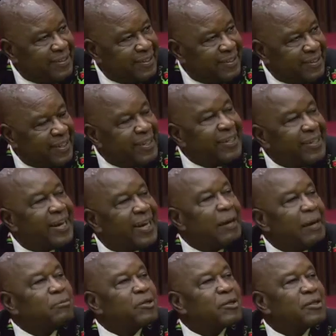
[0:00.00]
Then he
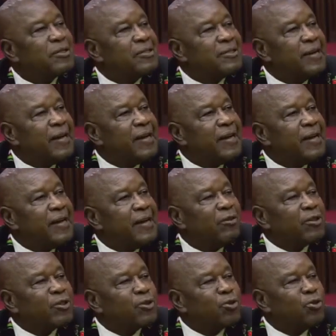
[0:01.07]
comes
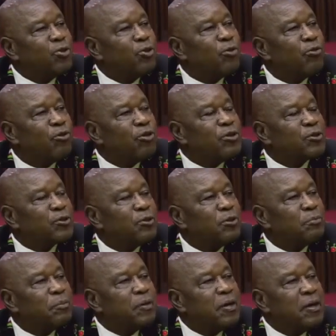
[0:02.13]
afterwards to look for his
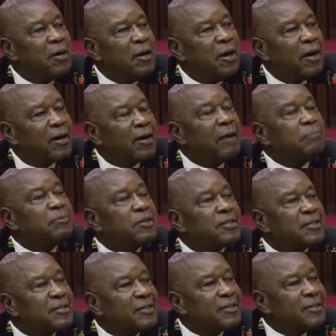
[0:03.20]
own
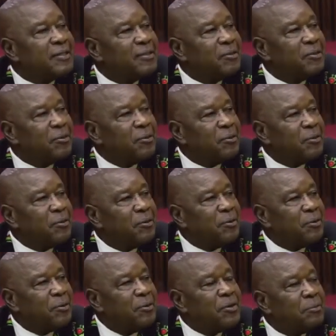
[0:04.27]
crumbs
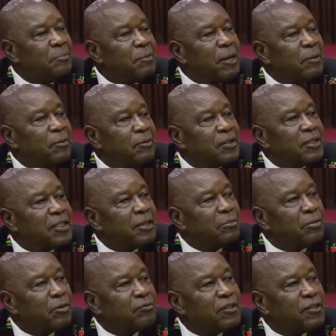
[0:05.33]
on the
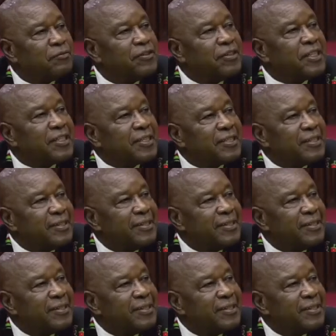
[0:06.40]
table of defeat.